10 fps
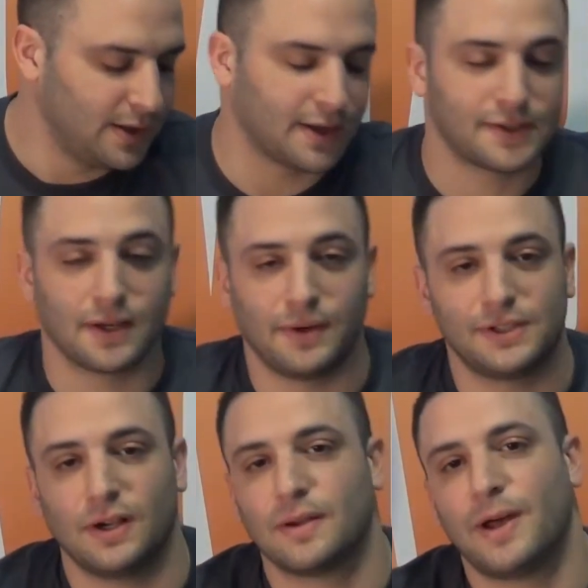Next thing I want
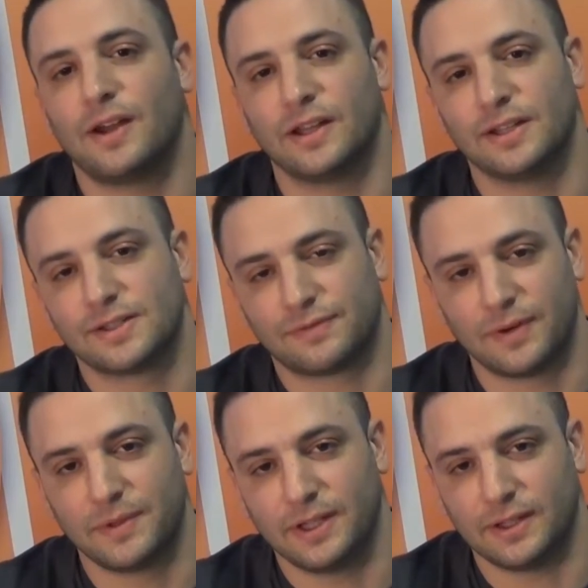to talk about is
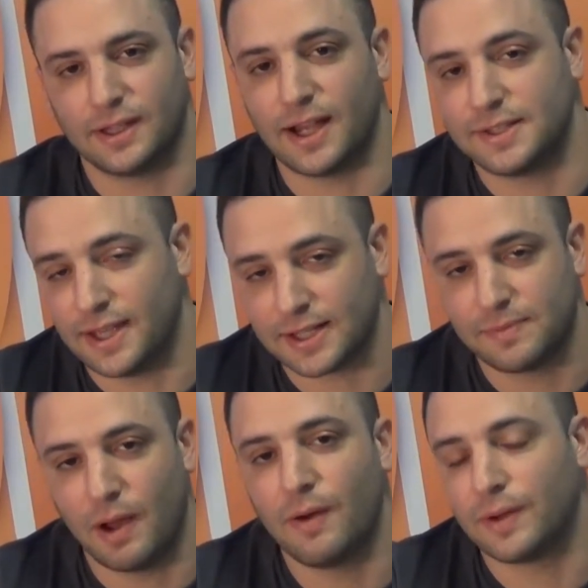from the
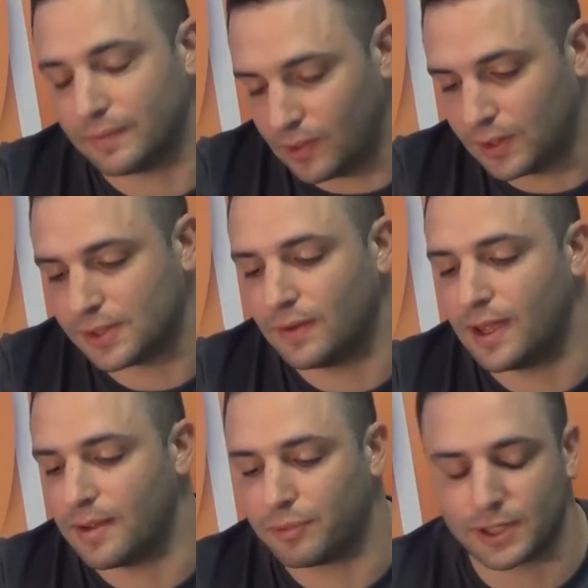ITExpo and also
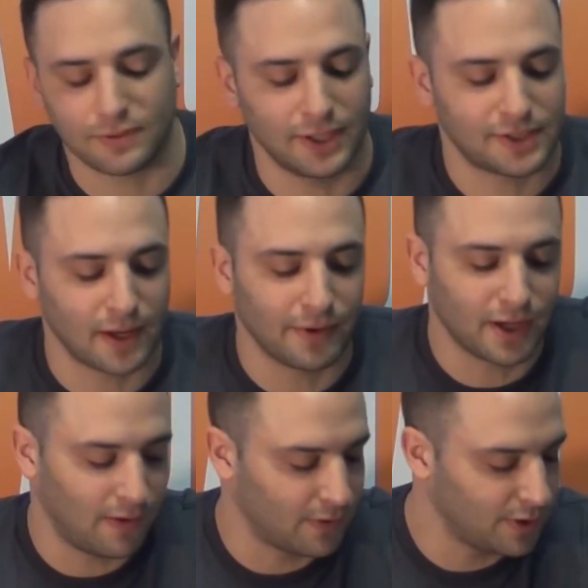a press release that we
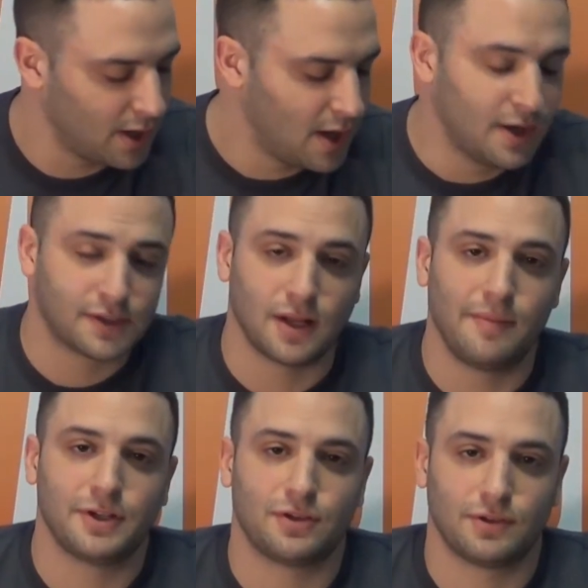covered.
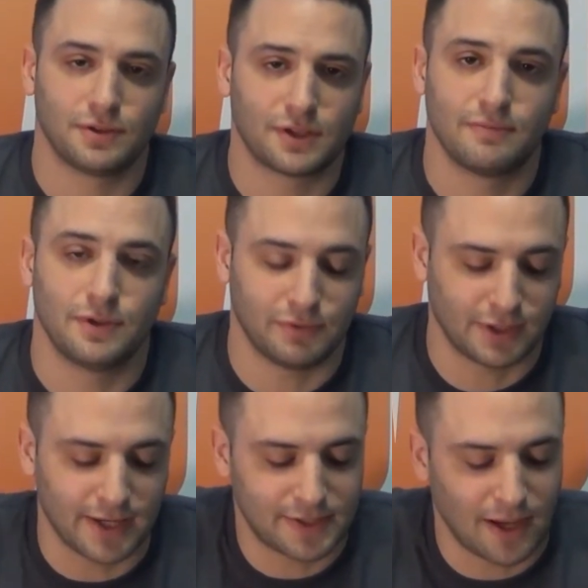Snom introduced some new
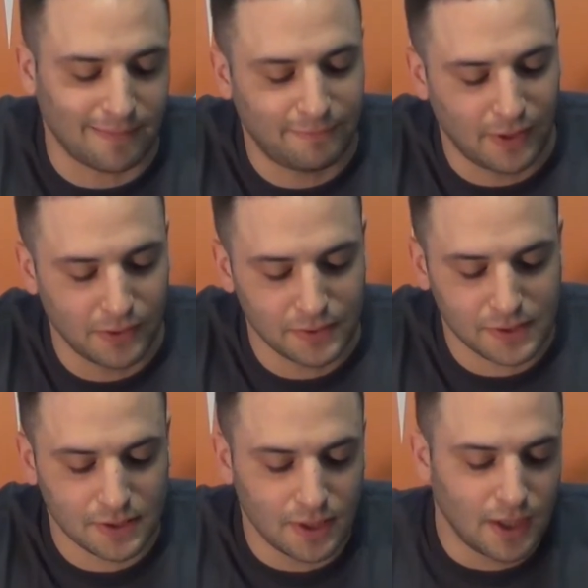desktop
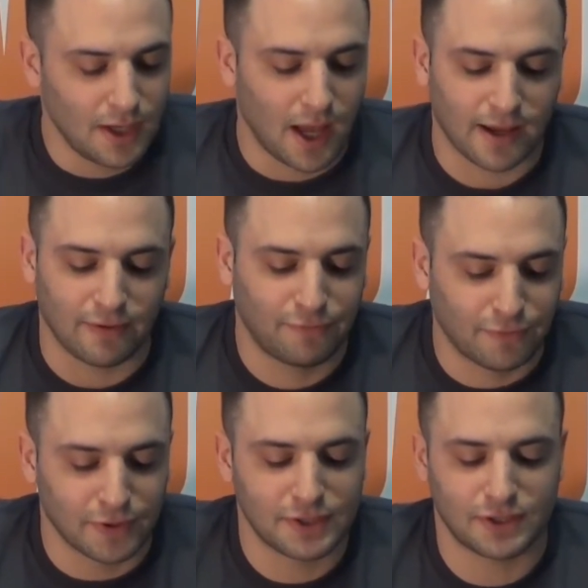phones. I got a
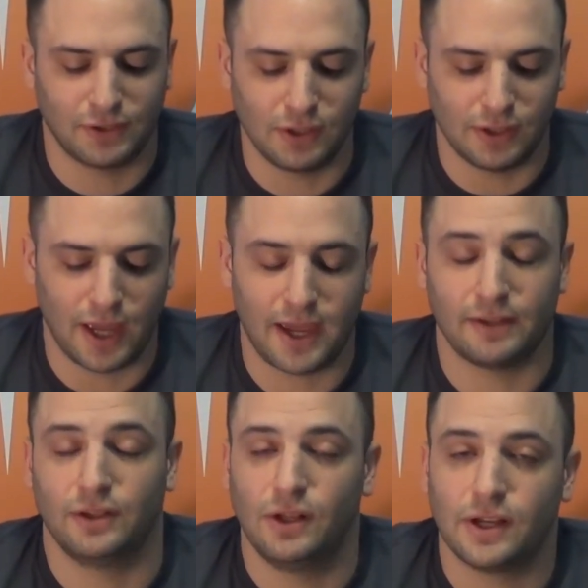
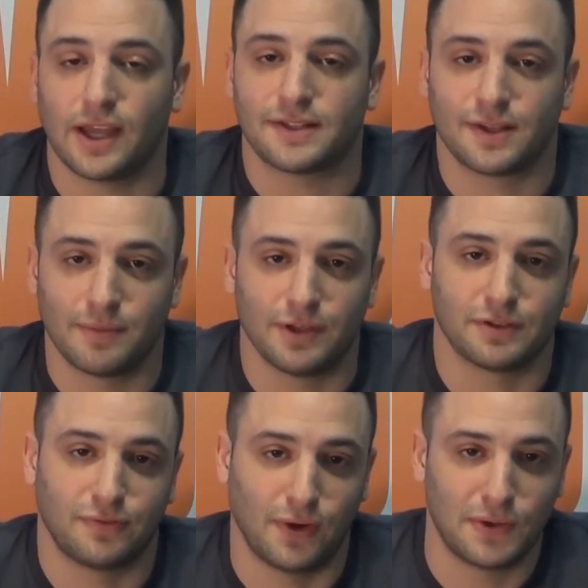first-hand look at some of
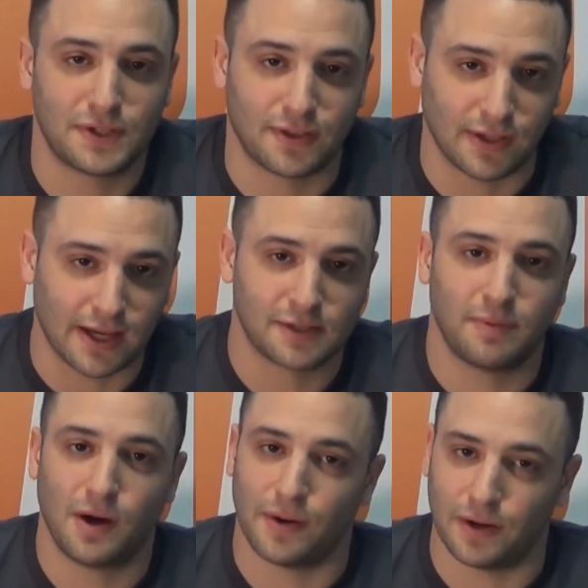those phones at the
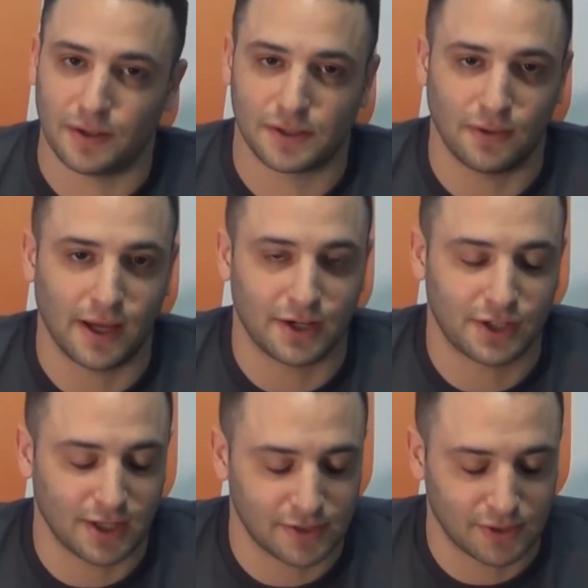expo, and also had a
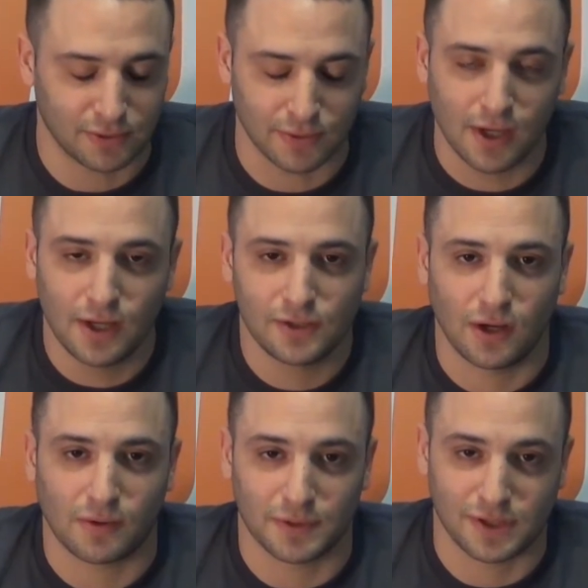chance to
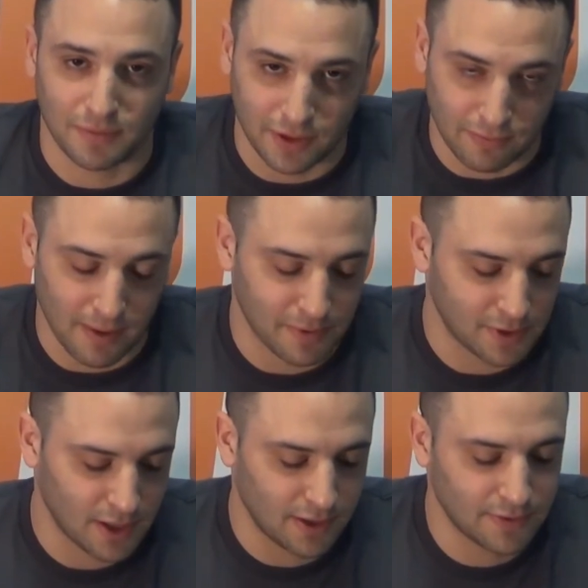talk with some of the
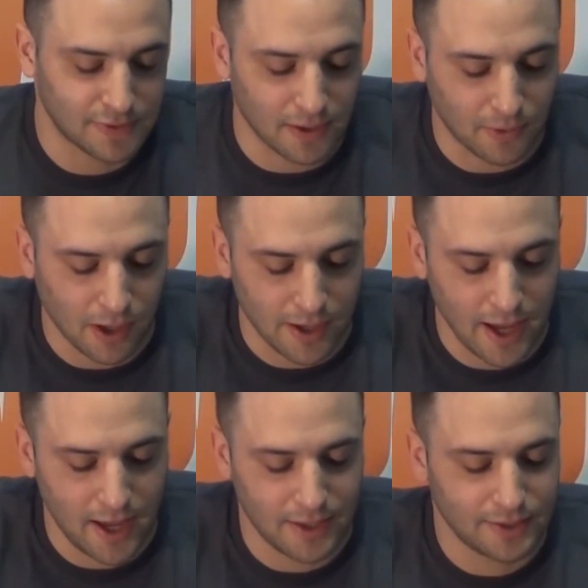representatives that were on
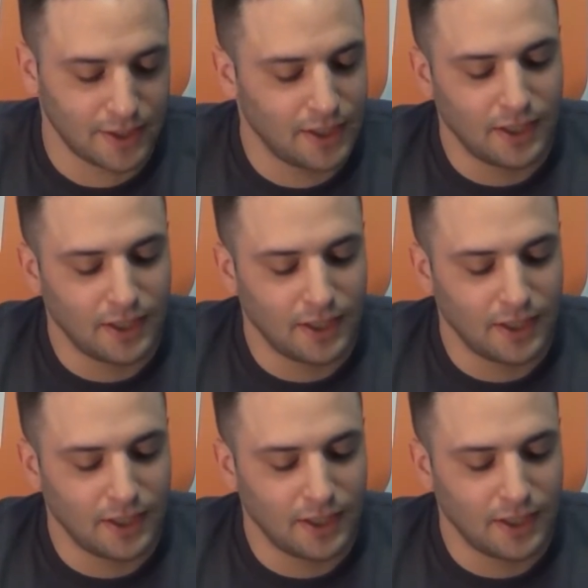hand.